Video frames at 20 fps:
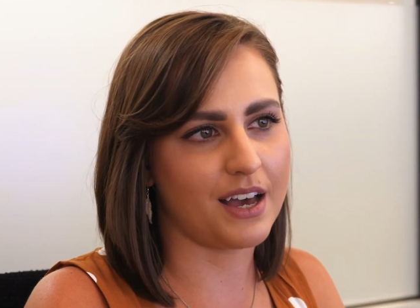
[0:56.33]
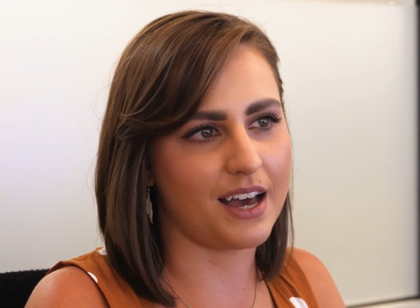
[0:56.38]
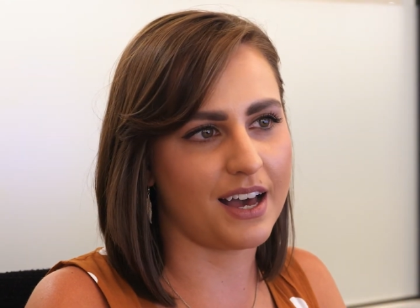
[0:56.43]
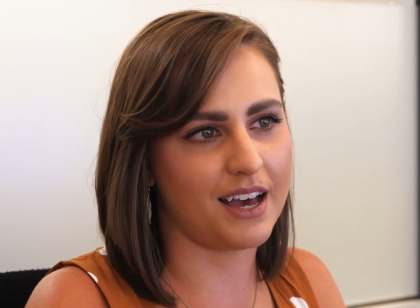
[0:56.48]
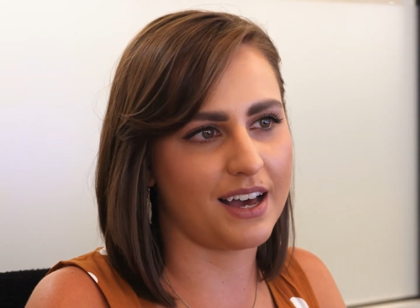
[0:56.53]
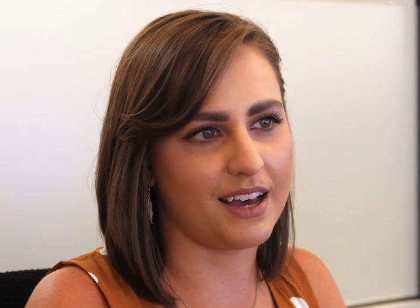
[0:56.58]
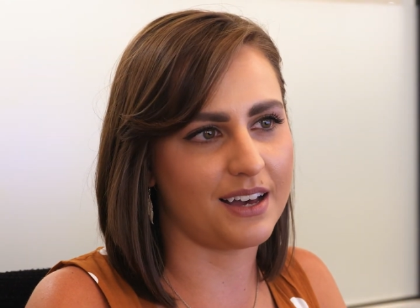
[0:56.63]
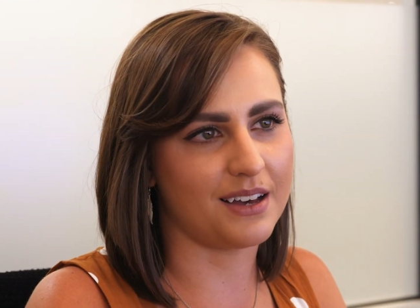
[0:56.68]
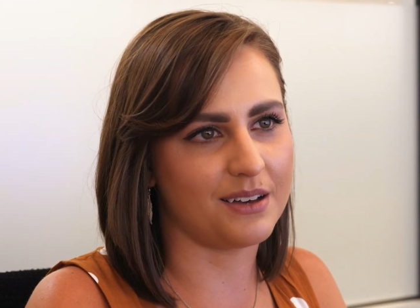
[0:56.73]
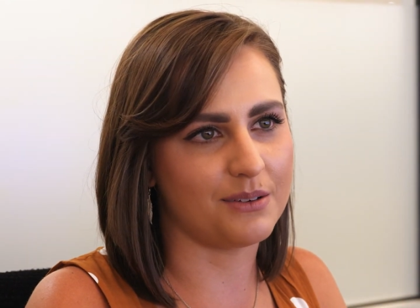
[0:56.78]

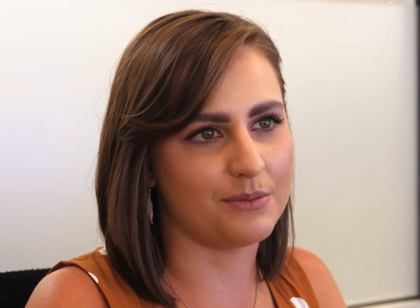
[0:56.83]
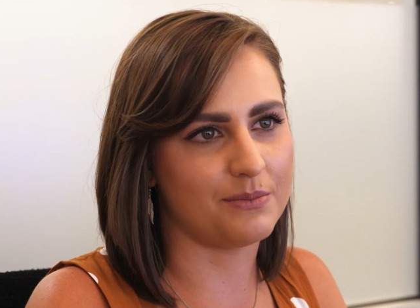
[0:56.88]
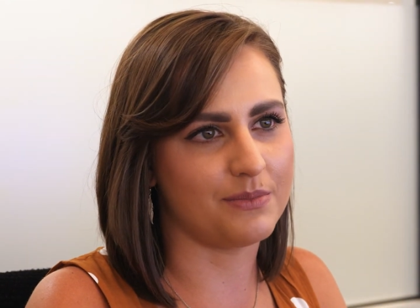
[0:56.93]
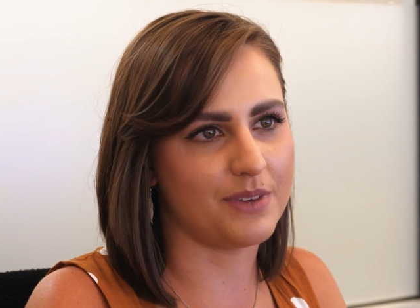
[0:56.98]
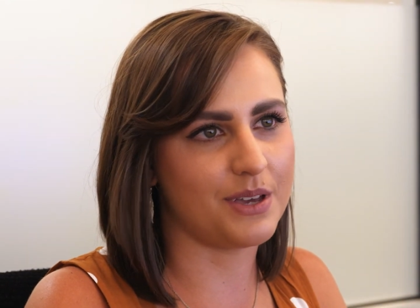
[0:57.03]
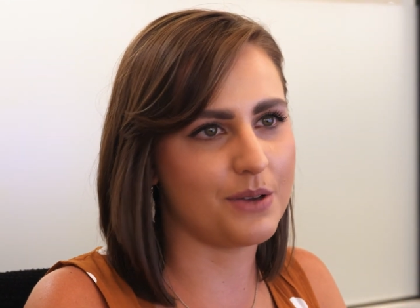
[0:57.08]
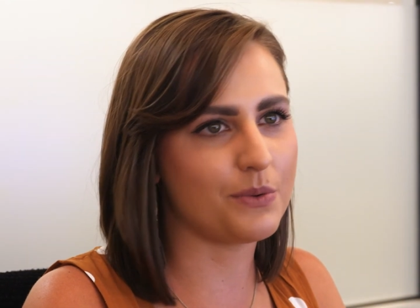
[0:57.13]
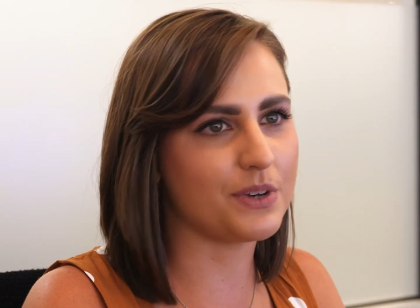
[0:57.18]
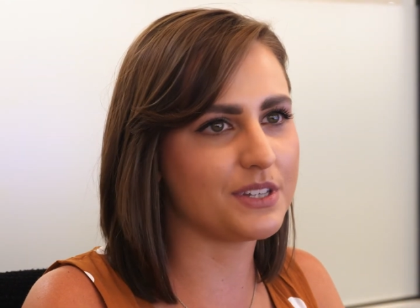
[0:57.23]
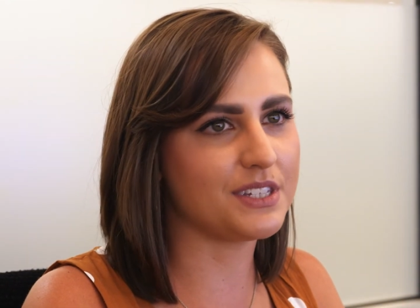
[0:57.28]
Um,
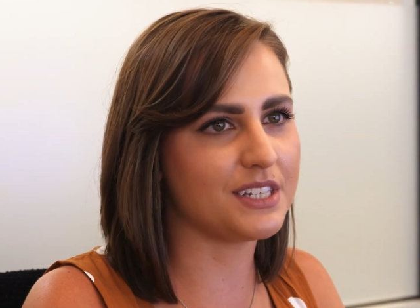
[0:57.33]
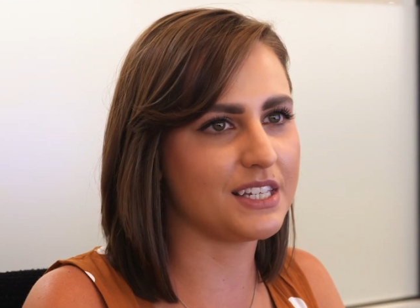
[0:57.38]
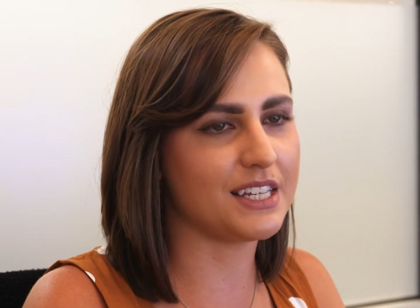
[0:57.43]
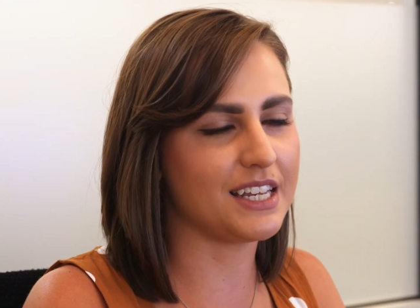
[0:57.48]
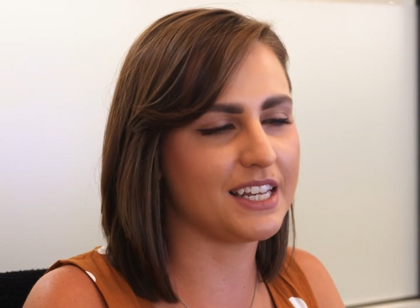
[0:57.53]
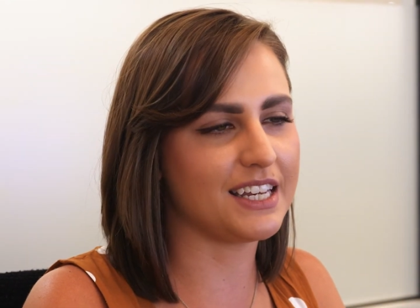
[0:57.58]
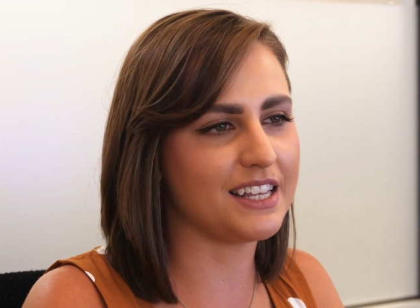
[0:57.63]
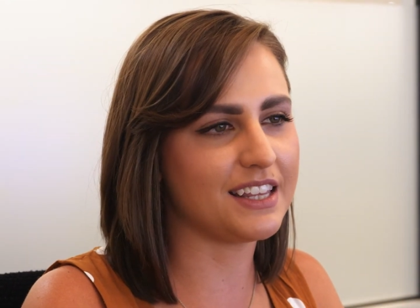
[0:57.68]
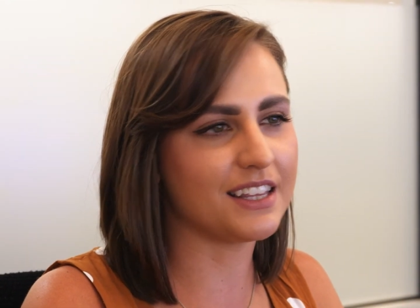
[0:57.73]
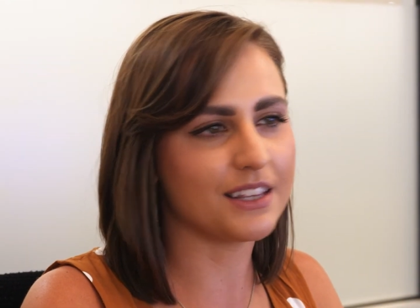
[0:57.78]
it wasn't
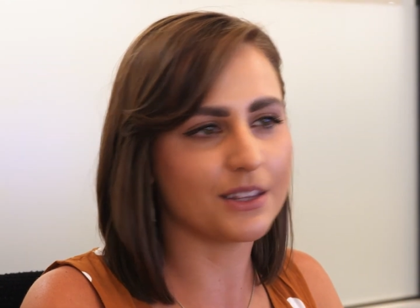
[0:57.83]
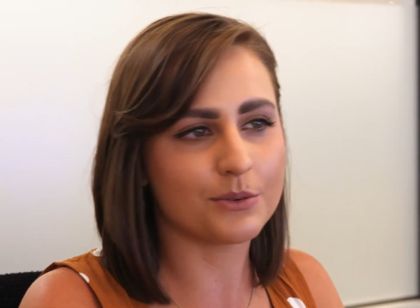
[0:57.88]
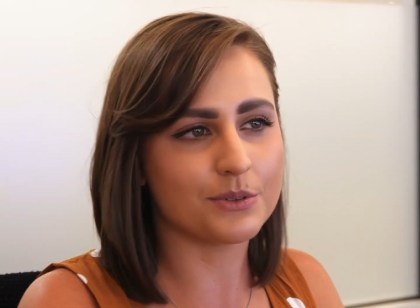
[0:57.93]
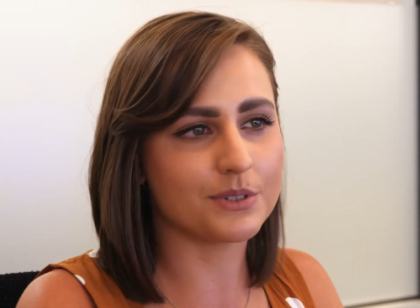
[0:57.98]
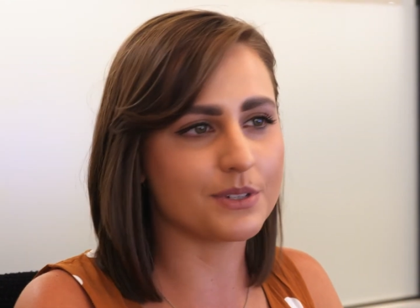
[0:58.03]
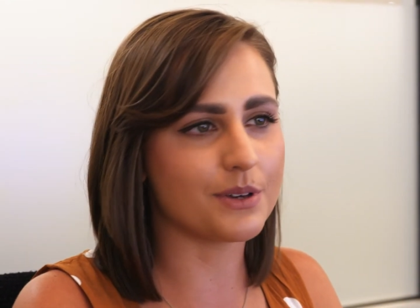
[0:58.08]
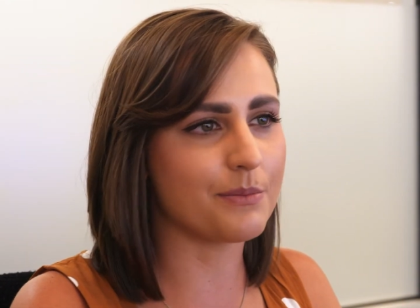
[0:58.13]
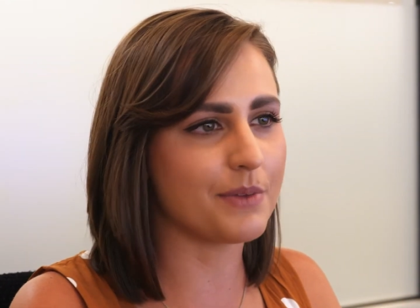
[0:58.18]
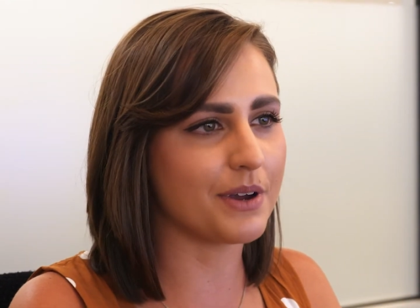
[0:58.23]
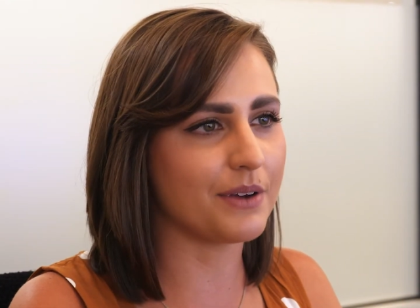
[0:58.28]
anything that
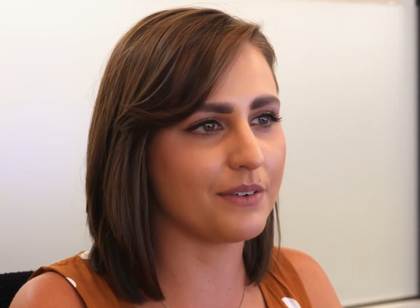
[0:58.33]
was on my